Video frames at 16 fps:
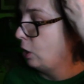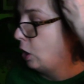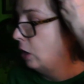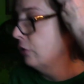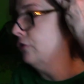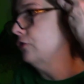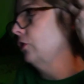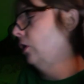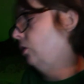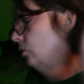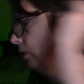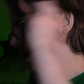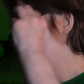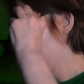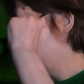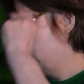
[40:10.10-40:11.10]

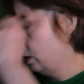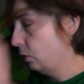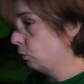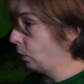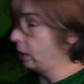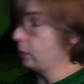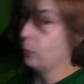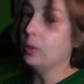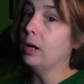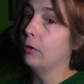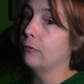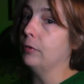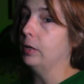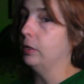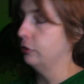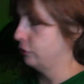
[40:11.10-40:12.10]
also, when we are
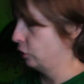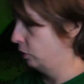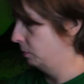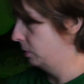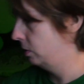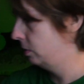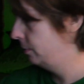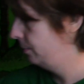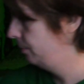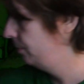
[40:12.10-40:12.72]
finished Homer,